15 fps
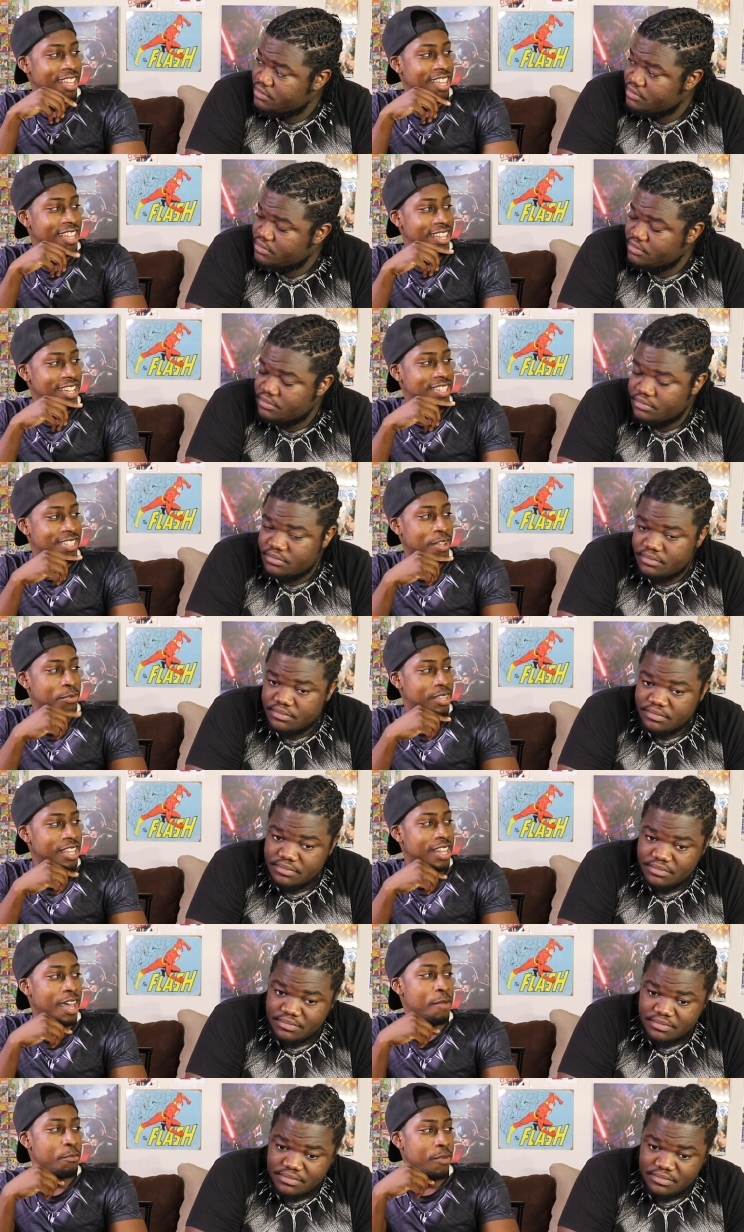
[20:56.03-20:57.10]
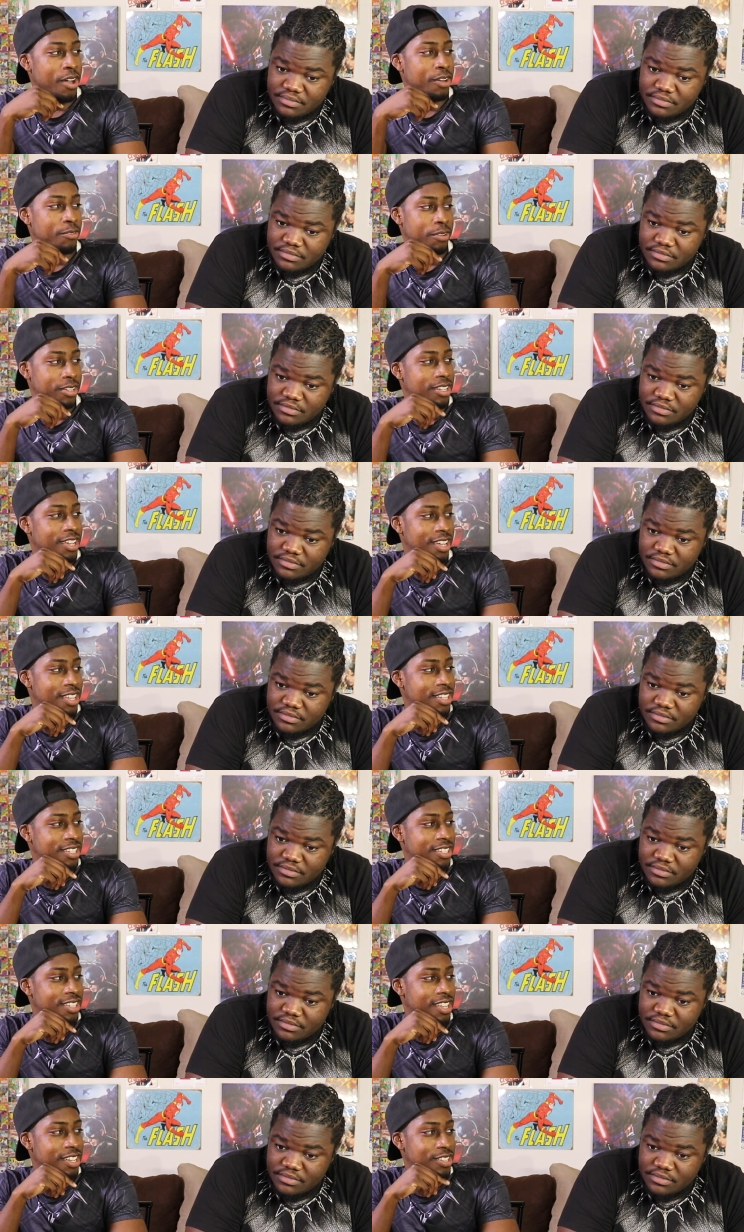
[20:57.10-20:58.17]
Speaker 1: He does something that Madara
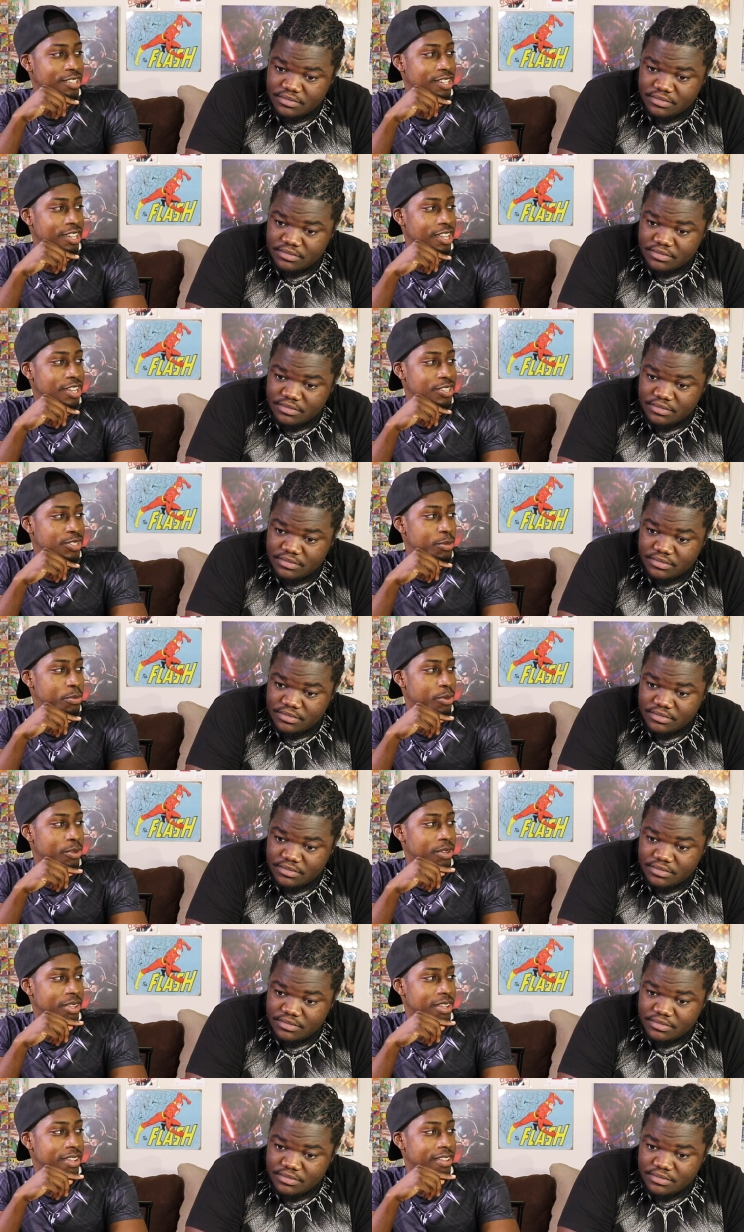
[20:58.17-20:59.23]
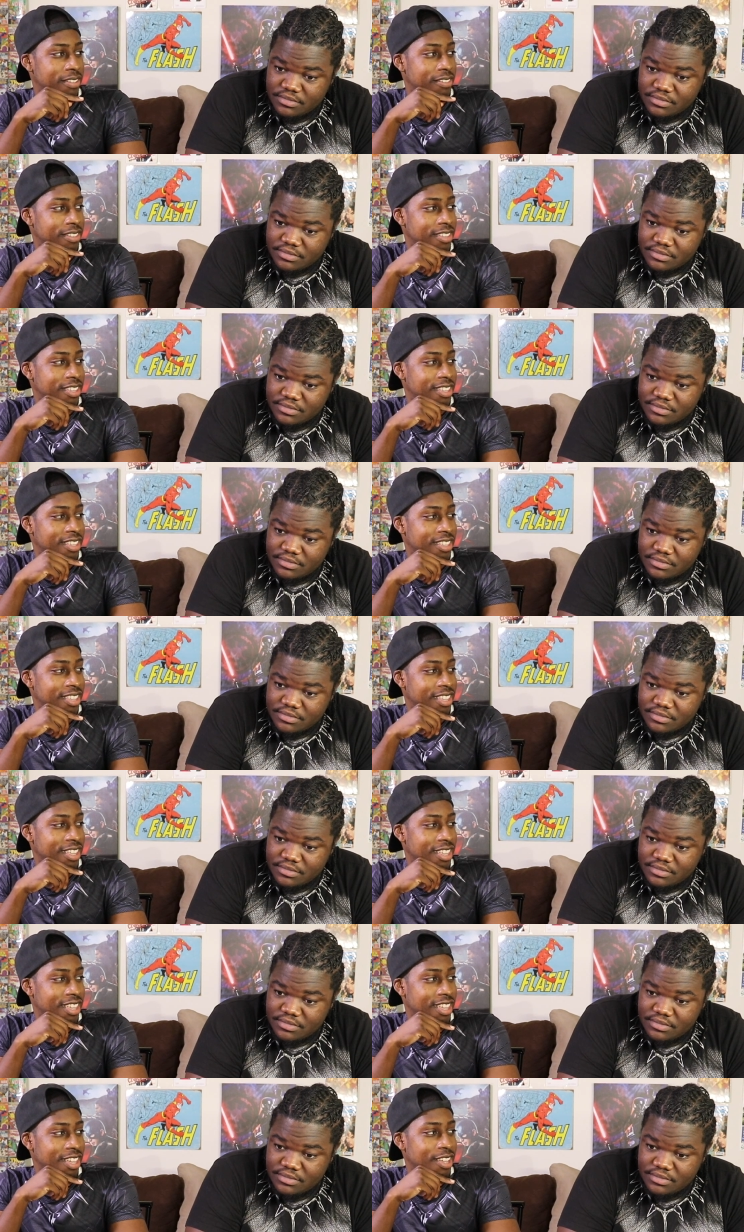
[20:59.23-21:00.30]
does in in Shippuden.
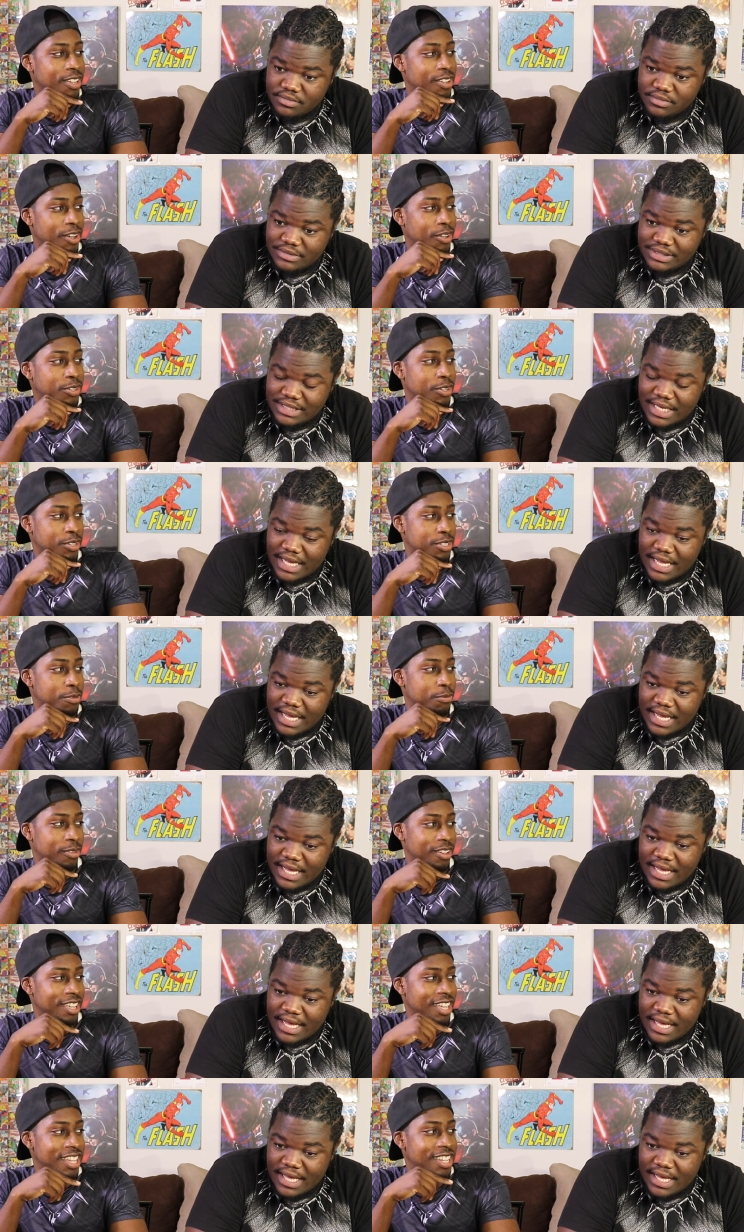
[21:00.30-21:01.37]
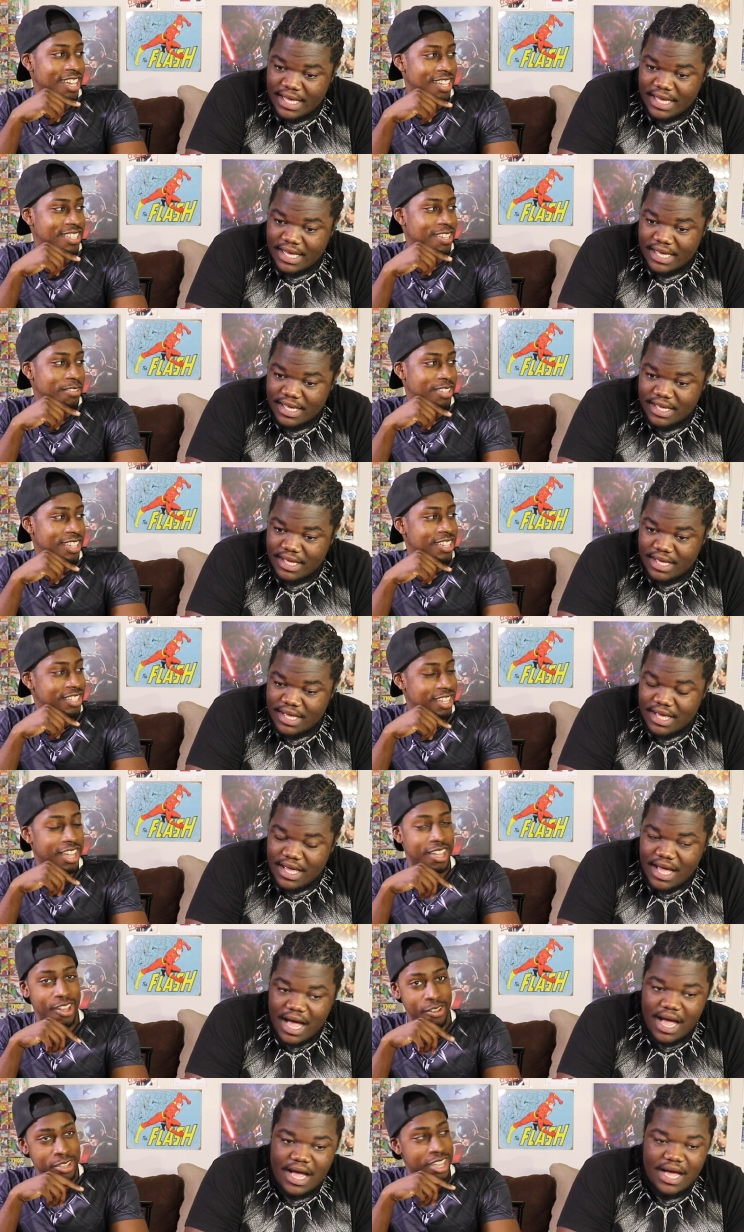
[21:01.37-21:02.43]
In Naruto Shippuden, he does something. He's
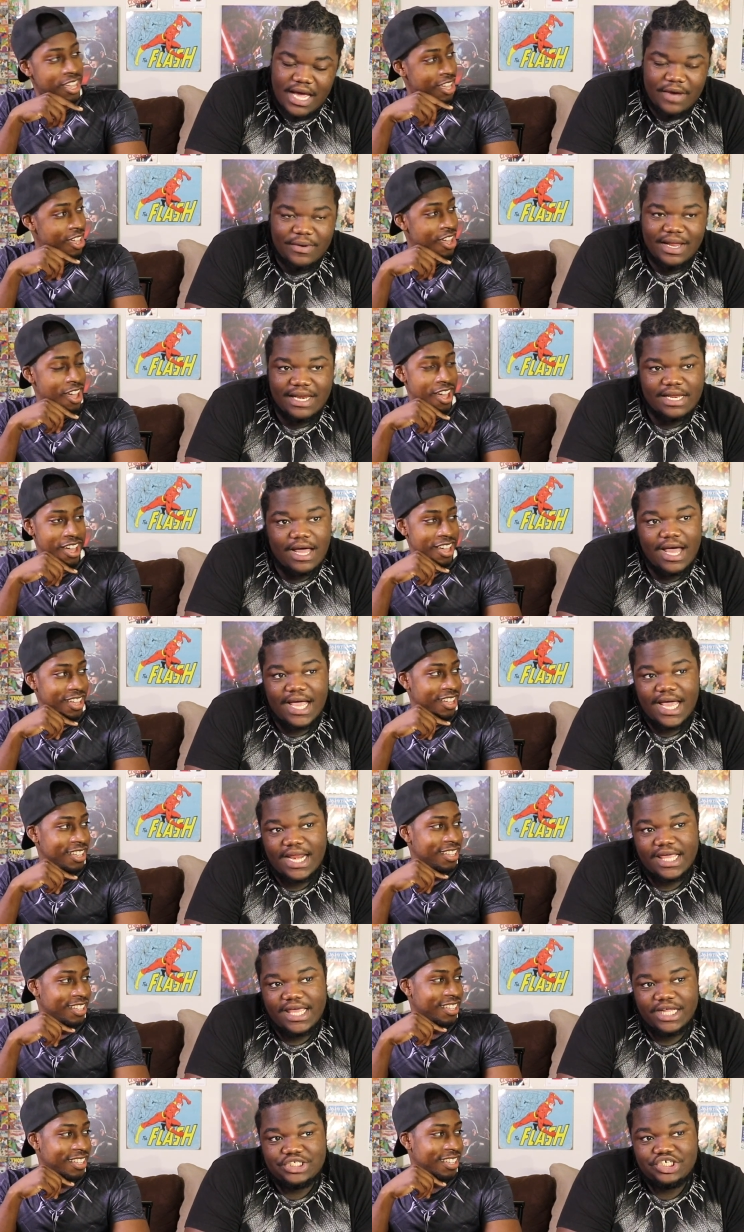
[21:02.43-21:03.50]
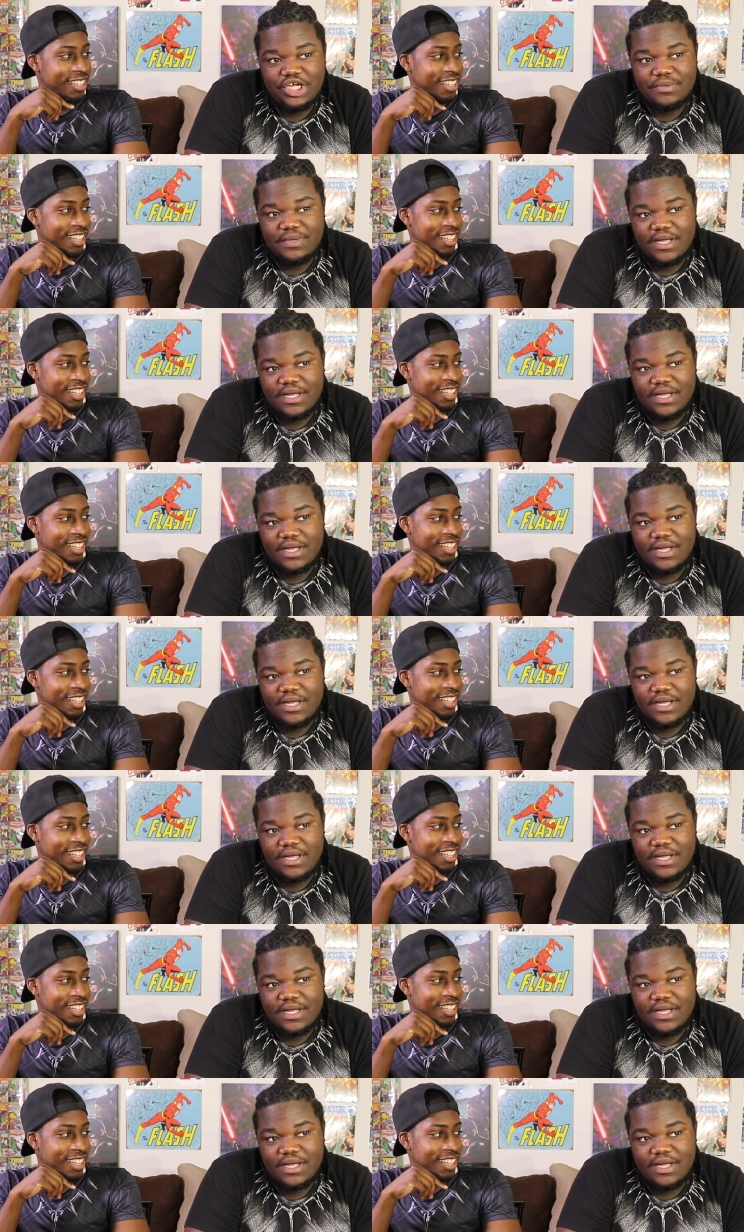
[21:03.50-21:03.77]
like, okay. all right, well now I gotta catch up